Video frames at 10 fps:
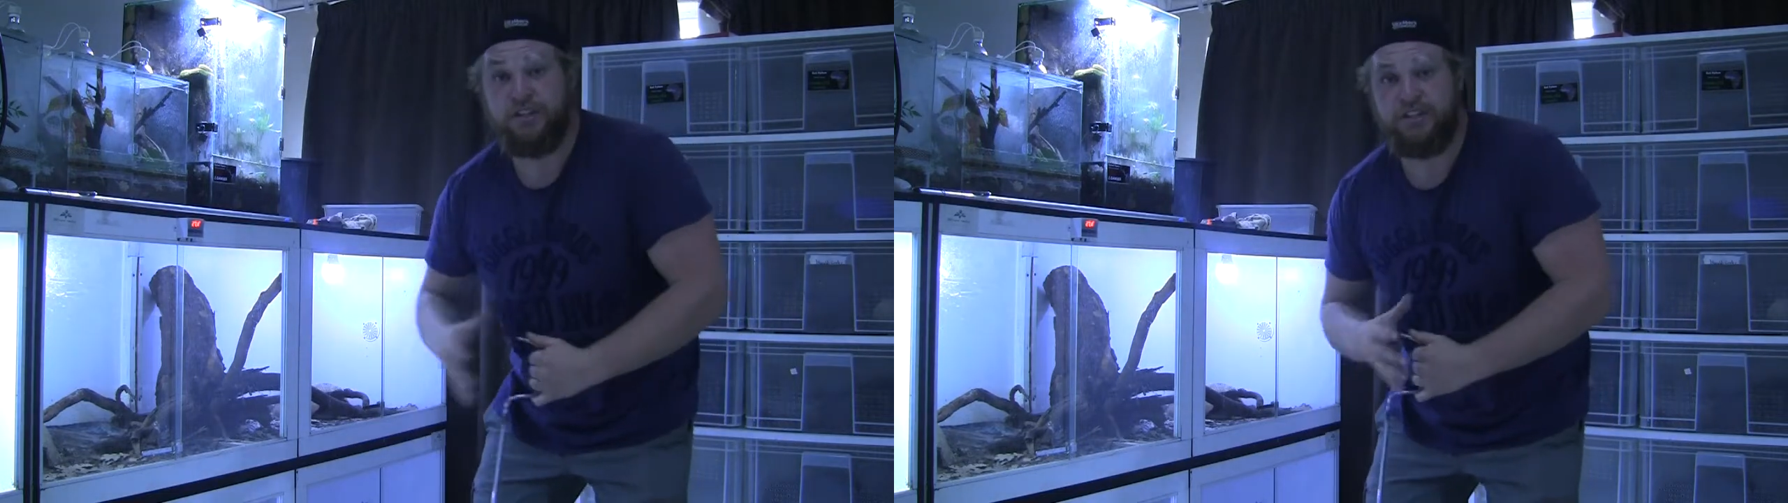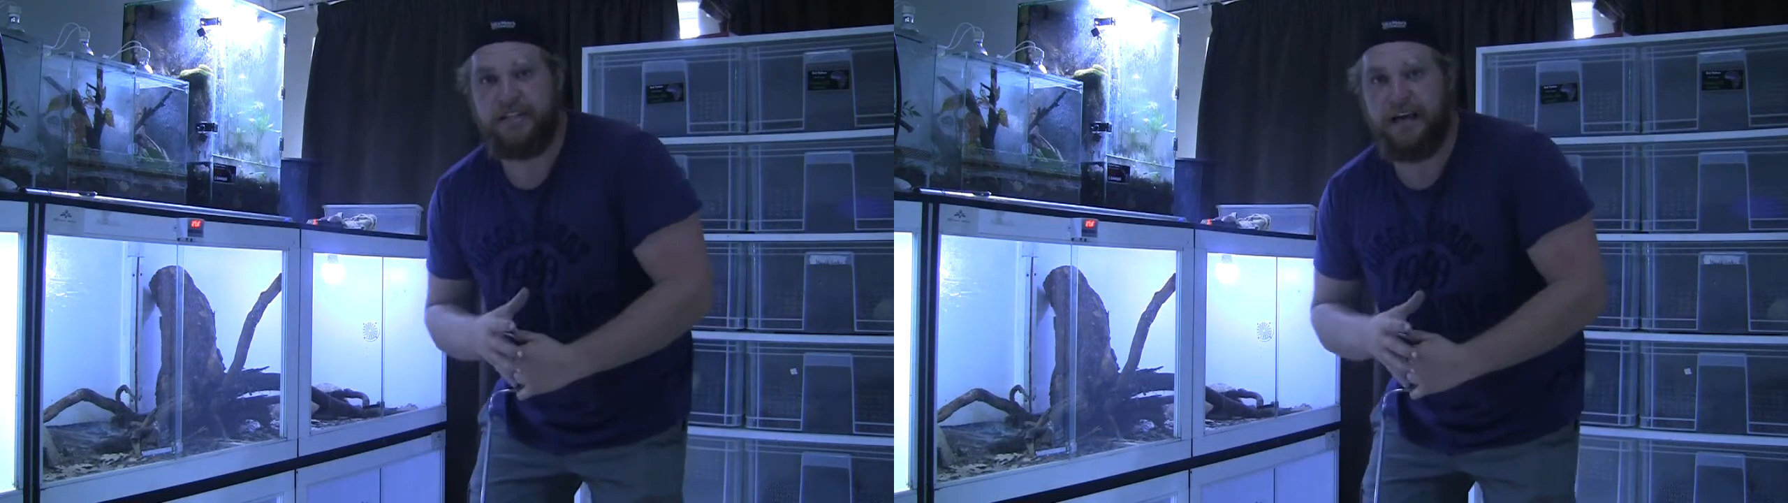
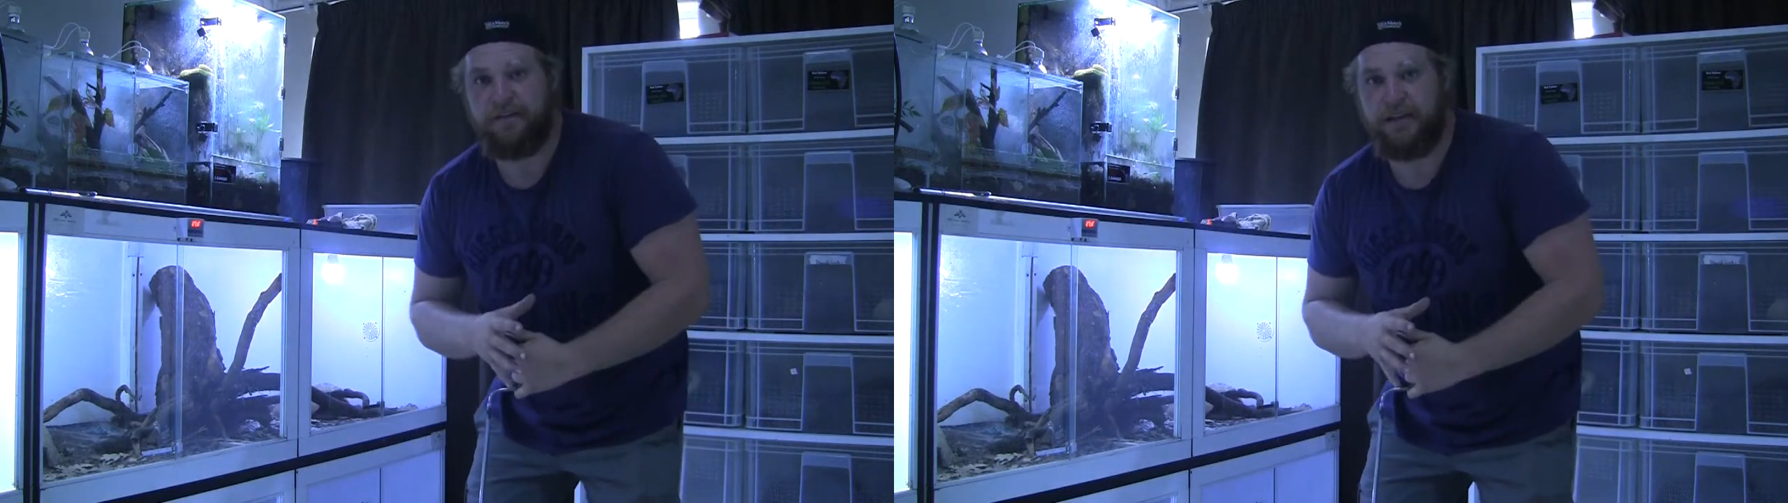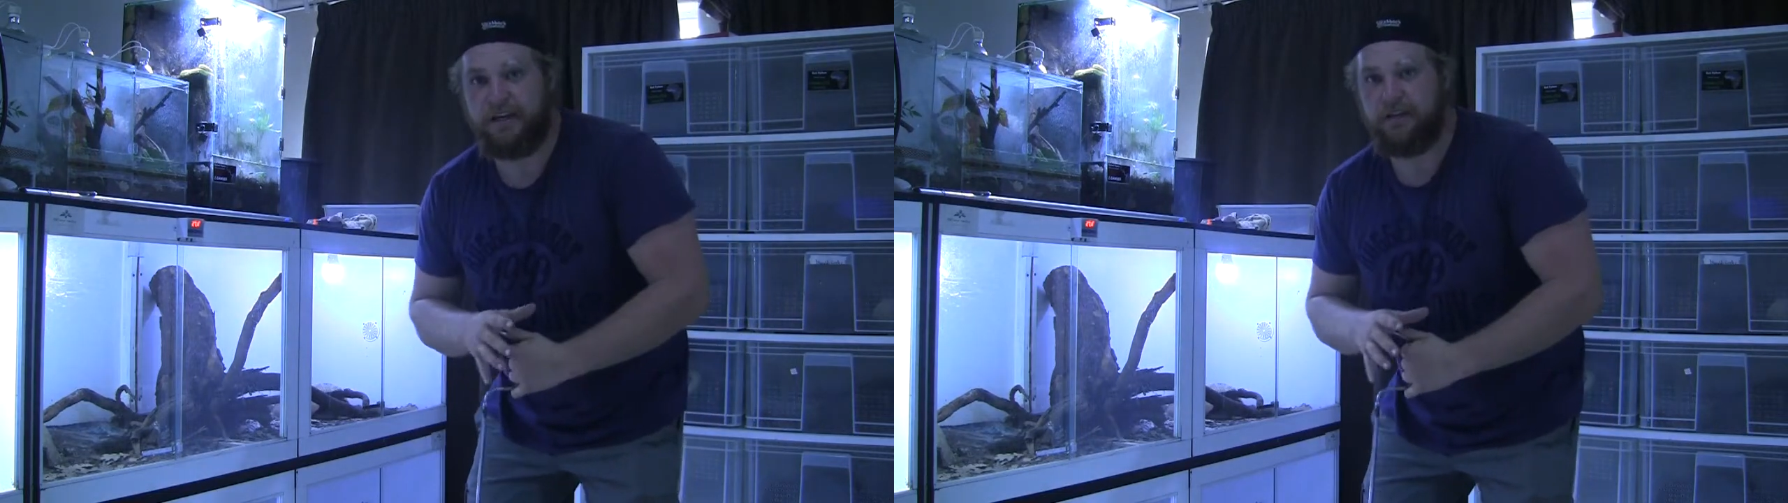as she's out
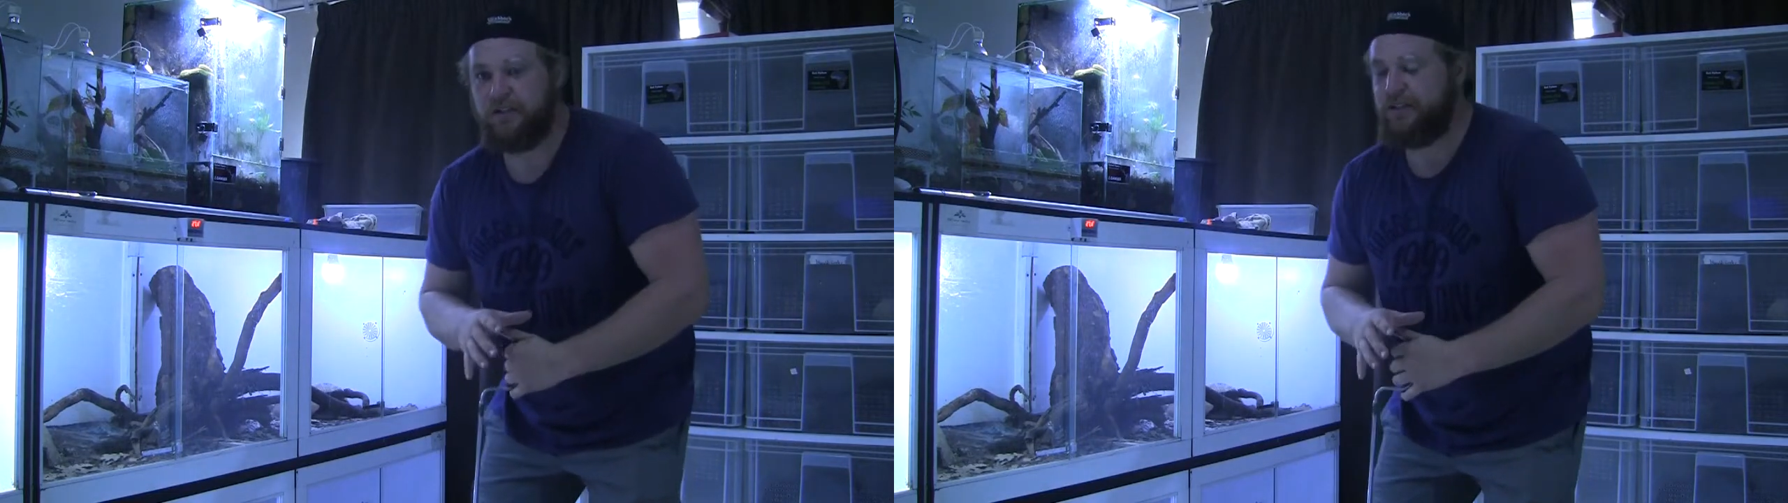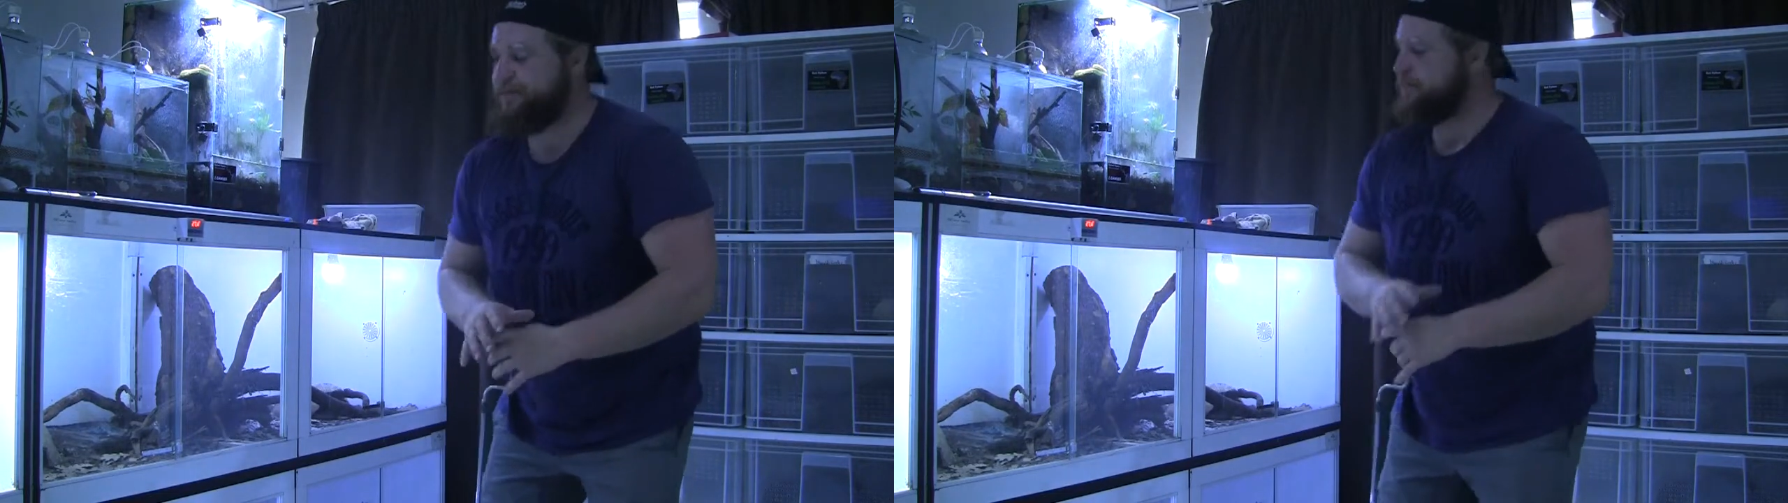of that
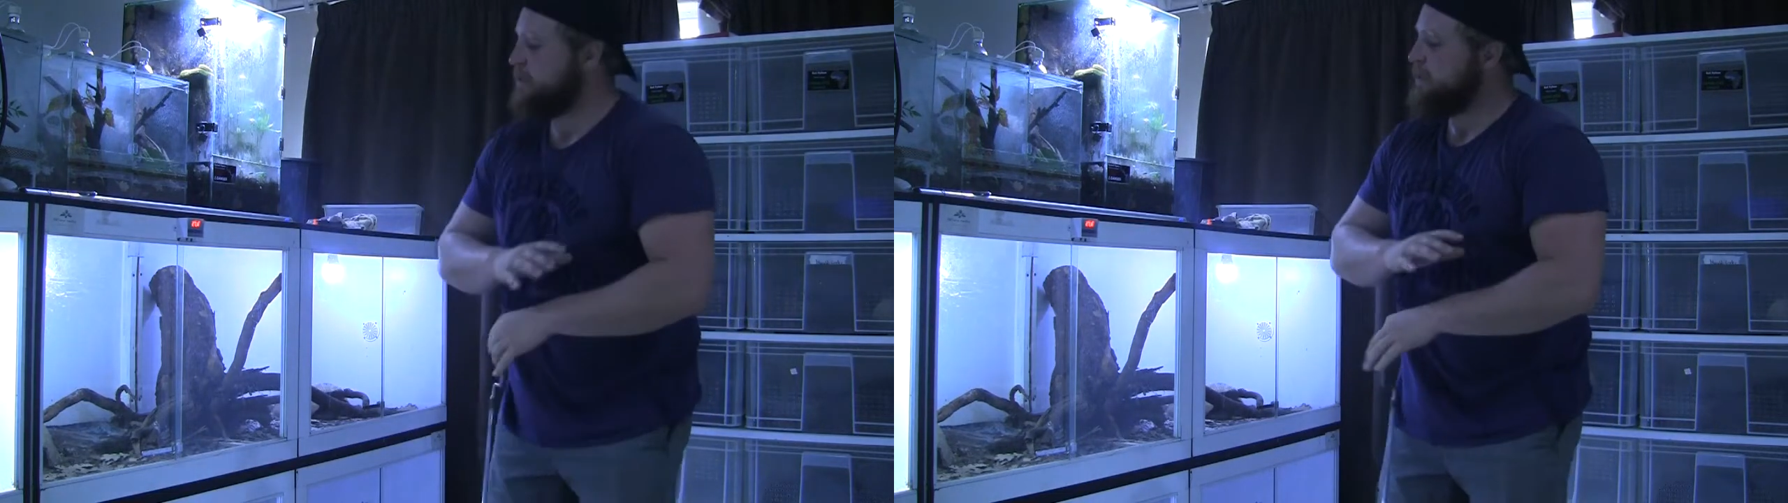enclosure,